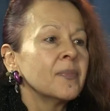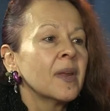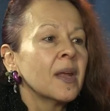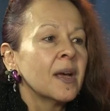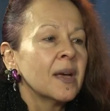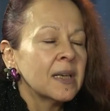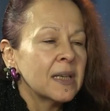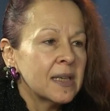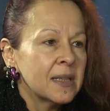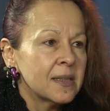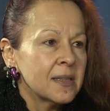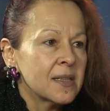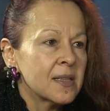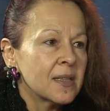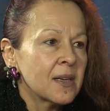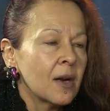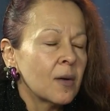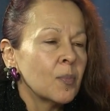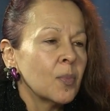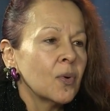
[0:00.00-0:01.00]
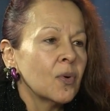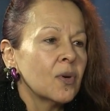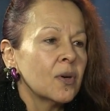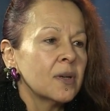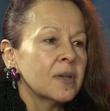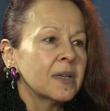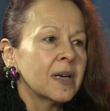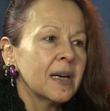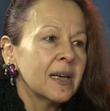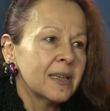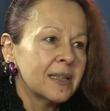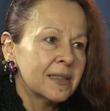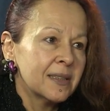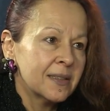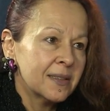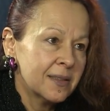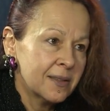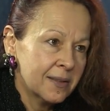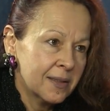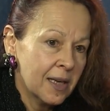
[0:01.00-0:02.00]
Mm-hmm. Kittens are born,
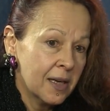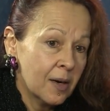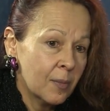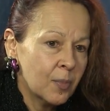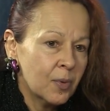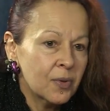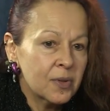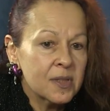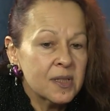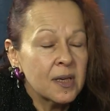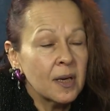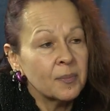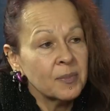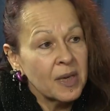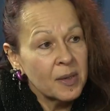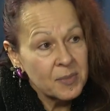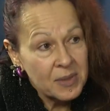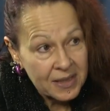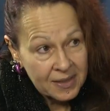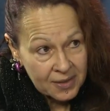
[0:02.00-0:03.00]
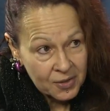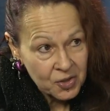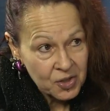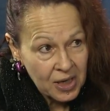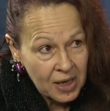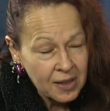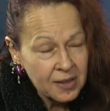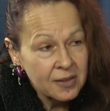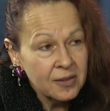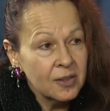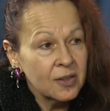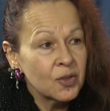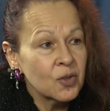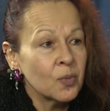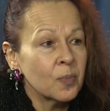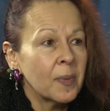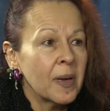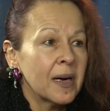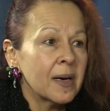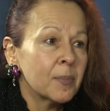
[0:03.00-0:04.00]
and they are born sometimes at the shelter to
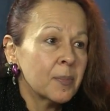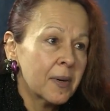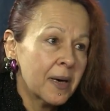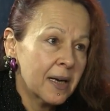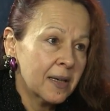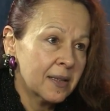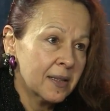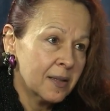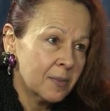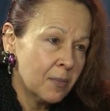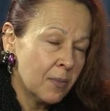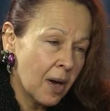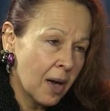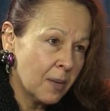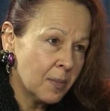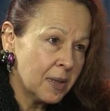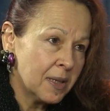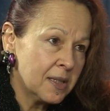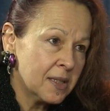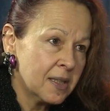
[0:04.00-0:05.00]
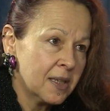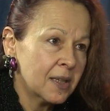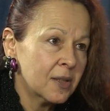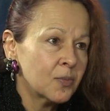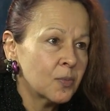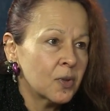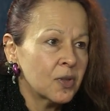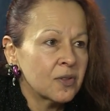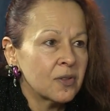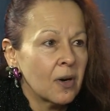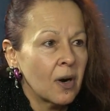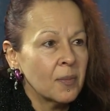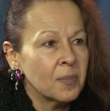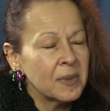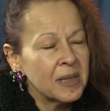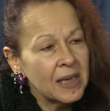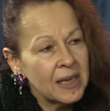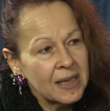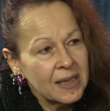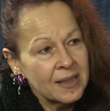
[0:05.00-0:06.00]
pe- pregnant mamas that were
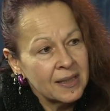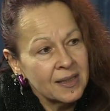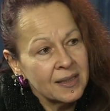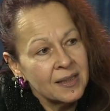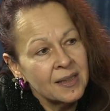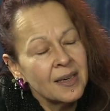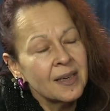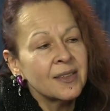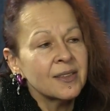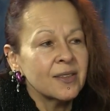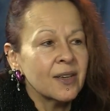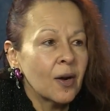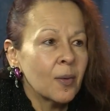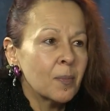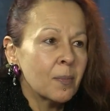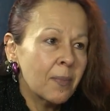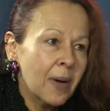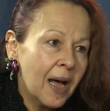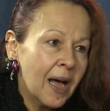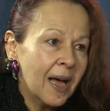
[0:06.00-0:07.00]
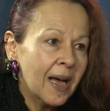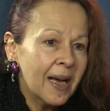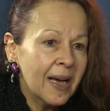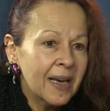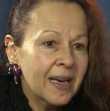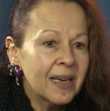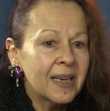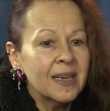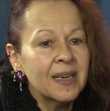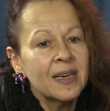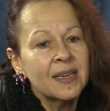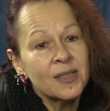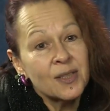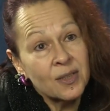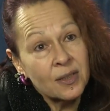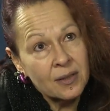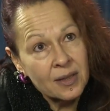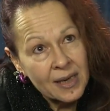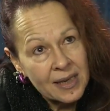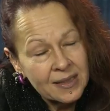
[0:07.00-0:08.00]
dropped in, dropped by,
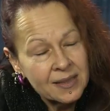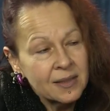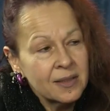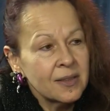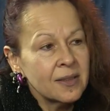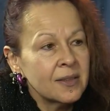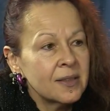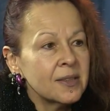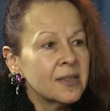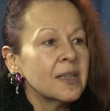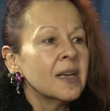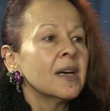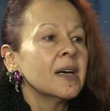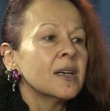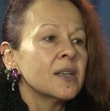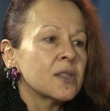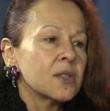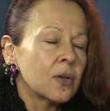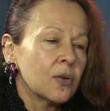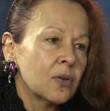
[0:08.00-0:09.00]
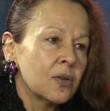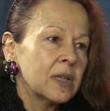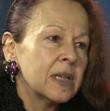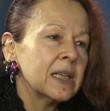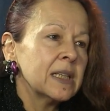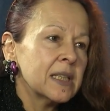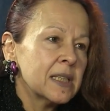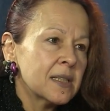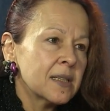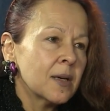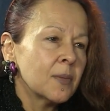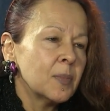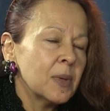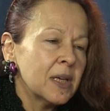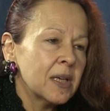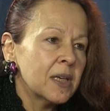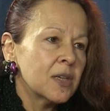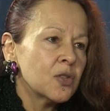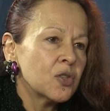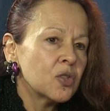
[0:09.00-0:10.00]
surrendered. Mm-hmm. So it is a
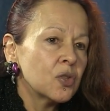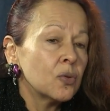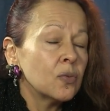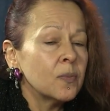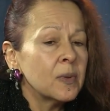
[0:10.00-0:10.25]
big issue.